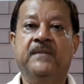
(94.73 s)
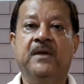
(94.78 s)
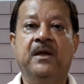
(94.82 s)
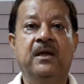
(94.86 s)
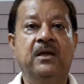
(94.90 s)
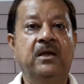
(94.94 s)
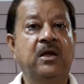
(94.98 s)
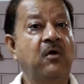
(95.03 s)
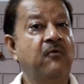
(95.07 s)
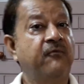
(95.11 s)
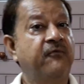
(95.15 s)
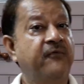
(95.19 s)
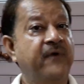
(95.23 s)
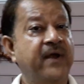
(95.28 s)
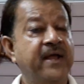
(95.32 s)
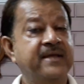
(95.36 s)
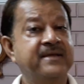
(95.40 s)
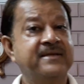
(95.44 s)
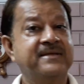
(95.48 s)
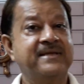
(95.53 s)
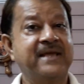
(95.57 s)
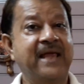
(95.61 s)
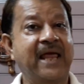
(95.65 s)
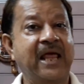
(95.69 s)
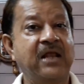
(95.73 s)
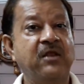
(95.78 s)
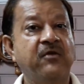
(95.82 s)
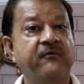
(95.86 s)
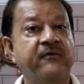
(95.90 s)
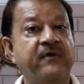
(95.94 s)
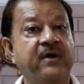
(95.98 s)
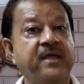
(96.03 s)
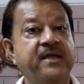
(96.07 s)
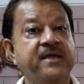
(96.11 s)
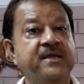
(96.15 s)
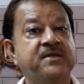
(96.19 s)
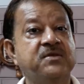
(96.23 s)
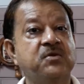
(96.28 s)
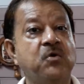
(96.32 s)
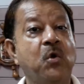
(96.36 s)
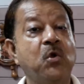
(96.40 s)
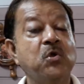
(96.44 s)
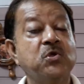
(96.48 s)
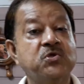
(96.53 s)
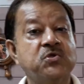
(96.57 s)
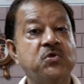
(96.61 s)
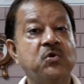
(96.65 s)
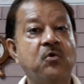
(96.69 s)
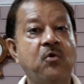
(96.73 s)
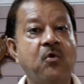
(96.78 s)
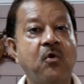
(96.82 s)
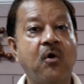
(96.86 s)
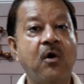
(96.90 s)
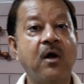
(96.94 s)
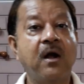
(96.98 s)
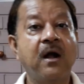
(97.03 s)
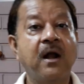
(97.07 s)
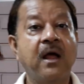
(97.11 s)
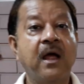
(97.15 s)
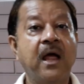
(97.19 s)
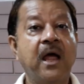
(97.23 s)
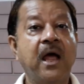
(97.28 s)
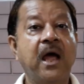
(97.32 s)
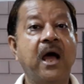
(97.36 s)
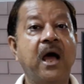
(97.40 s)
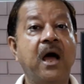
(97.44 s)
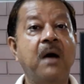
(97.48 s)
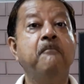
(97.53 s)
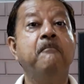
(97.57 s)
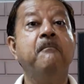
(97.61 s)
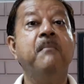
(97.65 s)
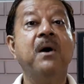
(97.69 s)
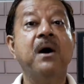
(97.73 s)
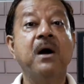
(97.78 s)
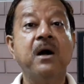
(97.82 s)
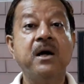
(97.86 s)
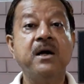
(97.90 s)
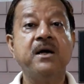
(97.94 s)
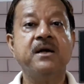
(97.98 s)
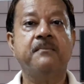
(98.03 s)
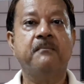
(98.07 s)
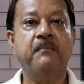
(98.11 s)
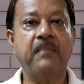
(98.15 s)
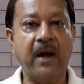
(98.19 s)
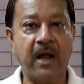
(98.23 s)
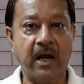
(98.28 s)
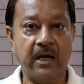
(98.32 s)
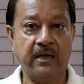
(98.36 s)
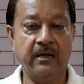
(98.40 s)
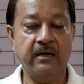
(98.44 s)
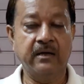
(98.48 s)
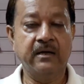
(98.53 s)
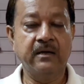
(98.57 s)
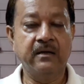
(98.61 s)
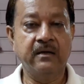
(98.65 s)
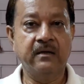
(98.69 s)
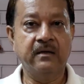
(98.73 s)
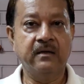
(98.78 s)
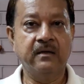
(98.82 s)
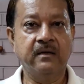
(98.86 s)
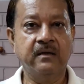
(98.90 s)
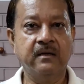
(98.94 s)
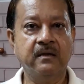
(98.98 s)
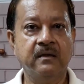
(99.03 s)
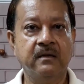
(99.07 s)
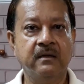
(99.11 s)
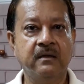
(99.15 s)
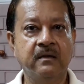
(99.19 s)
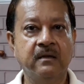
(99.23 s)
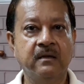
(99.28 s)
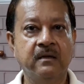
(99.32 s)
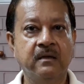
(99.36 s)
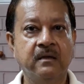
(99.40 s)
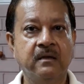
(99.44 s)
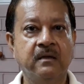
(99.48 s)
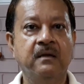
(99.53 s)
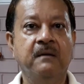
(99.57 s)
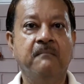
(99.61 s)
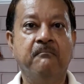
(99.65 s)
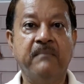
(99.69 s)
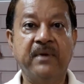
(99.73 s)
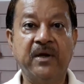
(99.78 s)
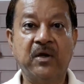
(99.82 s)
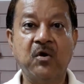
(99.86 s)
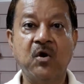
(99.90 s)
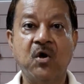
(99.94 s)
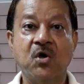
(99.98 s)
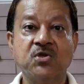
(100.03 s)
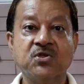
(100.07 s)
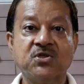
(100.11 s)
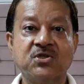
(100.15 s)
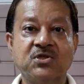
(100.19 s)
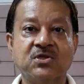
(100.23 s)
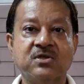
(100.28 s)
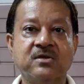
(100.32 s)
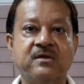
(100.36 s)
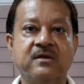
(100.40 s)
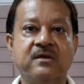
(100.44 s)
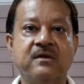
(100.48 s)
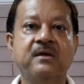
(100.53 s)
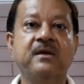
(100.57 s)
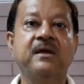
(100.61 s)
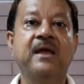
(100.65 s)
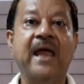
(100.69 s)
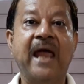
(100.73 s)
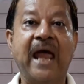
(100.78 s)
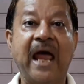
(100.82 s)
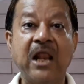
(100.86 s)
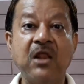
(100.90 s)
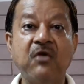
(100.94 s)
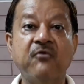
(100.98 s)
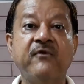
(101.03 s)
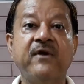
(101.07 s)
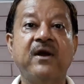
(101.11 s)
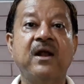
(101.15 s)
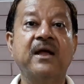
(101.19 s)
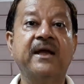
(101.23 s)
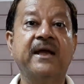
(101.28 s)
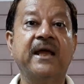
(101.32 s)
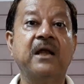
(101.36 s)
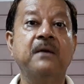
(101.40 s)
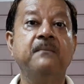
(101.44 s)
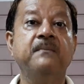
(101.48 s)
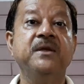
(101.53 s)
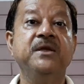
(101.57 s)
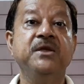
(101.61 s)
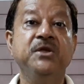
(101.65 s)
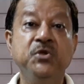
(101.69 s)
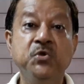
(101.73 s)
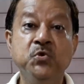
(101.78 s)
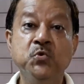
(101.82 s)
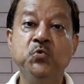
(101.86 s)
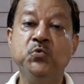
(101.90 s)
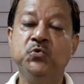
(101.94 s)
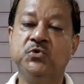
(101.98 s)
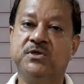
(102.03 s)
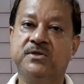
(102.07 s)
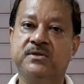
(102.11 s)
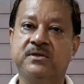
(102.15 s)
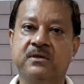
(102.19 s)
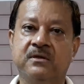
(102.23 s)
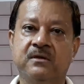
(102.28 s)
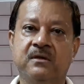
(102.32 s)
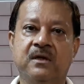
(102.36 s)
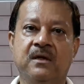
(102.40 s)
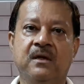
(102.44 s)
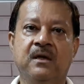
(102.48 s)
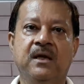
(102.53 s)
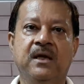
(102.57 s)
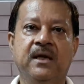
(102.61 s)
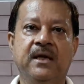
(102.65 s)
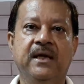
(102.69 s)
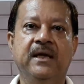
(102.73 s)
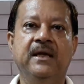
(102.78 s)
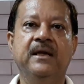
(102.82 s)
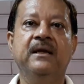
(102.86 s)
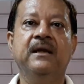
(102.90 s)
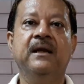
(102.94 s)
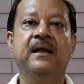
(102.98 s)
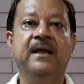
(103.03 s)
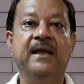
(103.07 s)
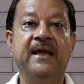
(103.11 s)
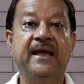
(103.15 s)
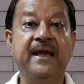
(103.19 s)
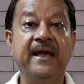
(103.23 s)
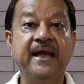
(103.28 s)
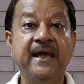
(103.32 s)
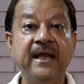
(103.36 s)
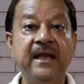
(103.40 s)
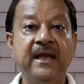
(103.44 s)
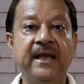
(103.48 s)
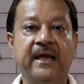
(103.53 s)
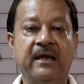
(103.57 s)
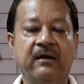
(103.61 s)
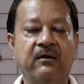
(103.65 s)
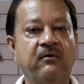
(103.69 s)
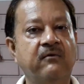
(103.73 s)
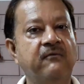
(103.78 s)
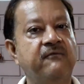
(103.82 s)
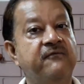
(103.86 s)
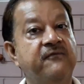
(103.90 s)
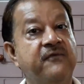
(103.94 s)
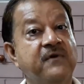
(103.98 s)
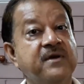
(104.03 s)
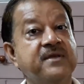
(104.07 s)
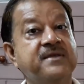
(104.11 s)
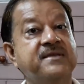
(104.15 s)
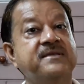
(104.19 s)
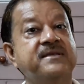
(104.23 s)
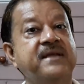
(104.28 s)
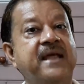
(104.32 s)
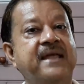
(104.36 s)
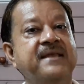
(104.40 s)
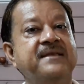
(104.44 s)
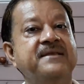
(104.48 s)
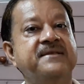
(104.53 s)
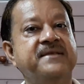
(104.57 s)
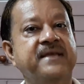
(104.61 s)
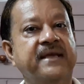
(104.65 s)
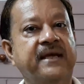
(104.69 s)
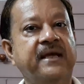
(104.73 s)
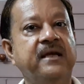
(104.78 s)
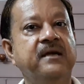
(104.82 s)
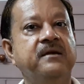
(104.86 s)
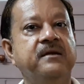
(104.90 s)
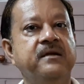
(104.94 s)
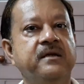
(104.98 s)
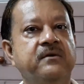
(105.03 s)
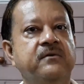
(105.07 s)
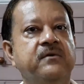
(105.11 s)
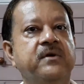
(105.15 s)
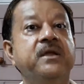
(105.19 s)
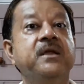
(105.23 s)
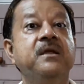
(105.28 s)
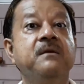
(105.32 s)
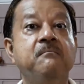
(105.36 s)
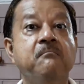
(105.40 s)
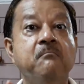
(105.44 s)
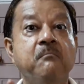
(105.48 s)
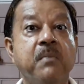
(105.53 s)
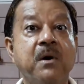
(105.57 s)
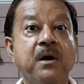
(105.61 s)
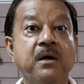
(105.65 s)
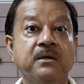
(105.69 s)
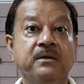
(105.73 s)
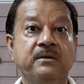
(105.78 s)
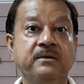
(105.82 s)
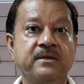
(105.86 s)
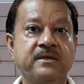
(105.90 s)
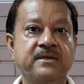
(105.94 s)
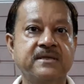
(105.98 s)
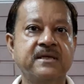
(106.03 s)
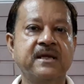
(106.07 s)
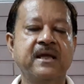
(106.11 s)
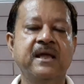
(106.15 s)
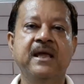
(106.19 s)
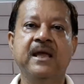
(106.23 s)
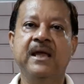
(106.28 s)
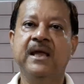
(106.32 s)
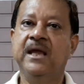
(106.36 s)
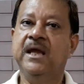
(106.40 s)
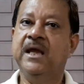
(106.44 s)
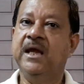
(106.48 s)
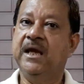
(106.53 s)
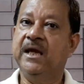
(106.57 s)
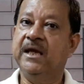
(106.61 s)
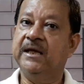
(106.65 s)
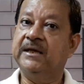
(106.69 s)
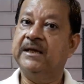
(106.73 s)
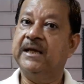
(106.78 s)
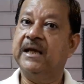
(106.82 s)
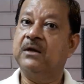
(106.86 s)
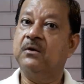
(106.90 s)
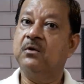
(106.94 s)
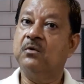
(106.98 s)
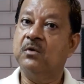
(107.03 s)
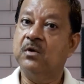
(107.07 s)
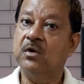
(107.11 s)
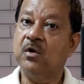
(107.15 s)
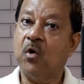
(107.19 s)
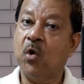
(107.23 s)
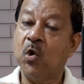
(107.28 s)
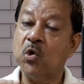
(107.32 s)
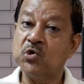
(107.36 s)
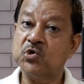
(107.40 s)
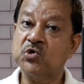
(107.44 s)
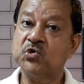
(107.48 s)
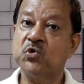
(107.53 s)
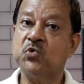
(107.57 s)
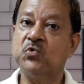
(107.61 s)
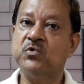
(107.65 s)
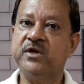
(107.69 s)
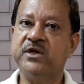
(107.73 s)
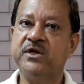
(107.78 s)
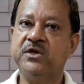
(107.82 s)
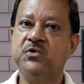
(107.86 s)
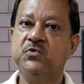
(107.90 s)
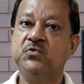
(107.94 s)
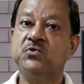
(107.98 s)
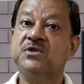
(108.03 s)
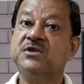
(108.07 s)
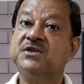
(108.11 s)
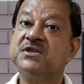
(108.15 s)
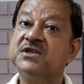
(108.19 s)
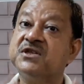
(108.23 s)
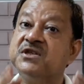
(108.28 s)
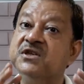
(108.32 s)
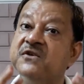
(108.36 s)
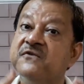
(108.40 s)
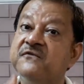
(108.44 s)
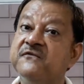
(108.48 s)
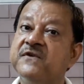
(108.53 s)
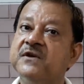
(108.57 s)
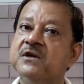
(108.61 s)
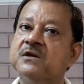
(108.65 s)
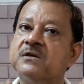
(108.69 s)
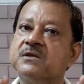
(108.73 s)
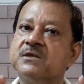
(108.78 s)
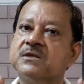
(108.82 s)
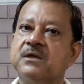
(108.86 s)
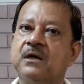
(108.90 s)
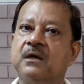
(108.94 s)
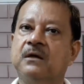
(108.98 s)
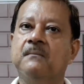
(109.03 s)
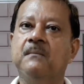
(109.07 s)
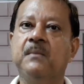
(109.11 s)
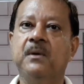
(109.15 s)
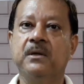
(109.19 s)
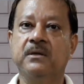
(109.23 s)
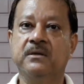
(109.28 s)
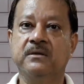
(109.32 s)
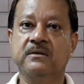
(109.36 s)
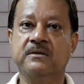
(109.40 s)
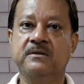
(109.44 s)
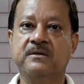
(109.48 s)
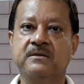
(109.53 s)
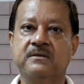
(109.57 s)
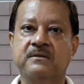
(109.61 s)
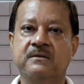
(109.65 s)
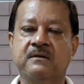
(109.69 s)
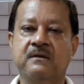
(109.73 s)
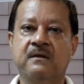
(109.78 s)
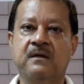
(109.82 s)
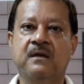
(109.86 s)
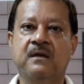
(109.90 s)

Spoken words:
Now, friends, aloe vera is also called a burnt plant because aloe vera can be used in healing first and second degree burns. It can also reduce severe sunburns.